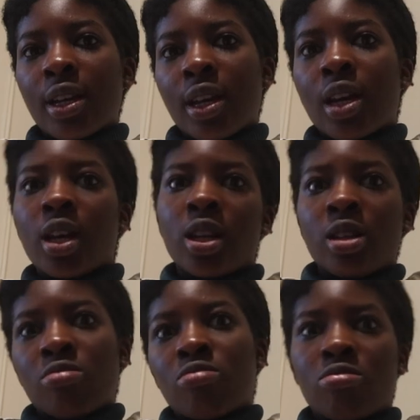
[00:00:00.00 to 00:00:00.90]

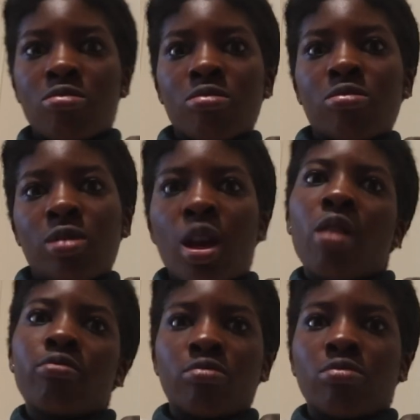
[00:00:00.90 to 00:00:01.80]
And
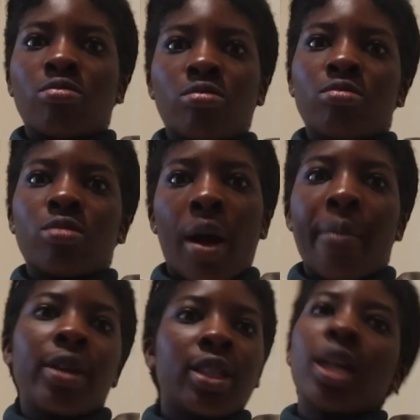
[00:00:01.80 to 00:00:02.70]
yeah,
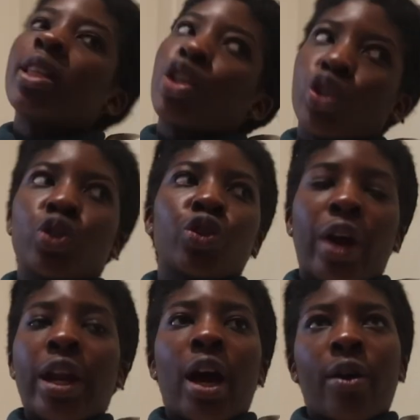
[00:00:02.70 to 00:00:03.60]
um, it's not like JoJo
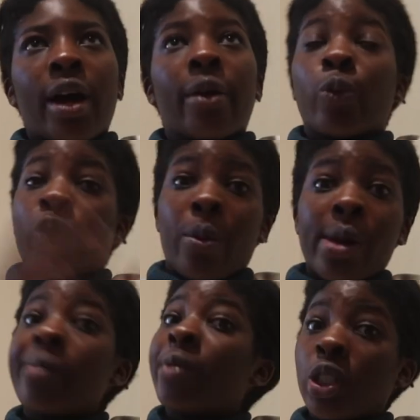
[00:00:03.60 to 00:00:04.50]
right now, from
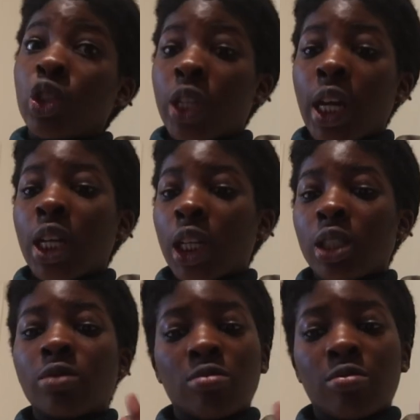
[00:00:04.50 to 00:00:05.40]
what I'm
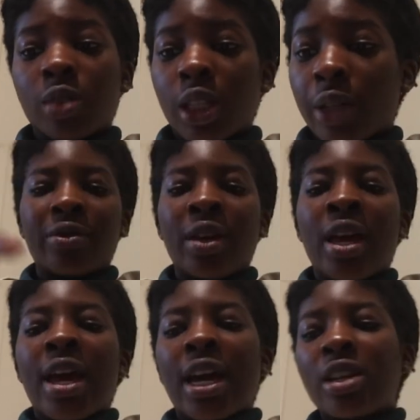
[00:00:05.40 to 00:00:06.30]
understanding. But yeah.
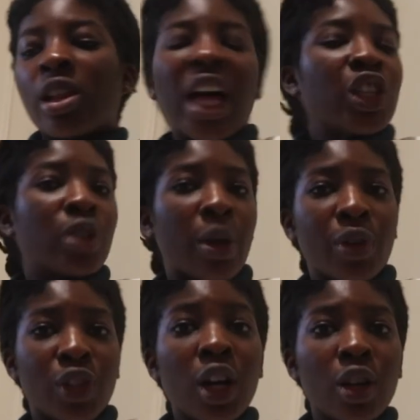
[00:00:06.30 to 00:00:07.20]
And the last show that I
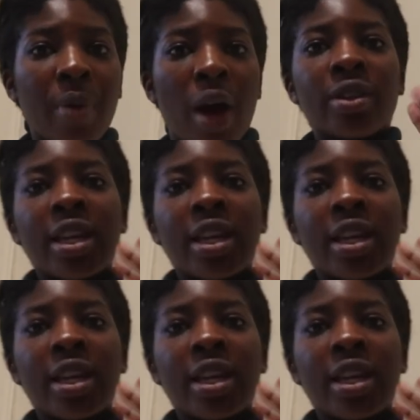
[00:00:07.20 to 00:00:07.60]
want to talk about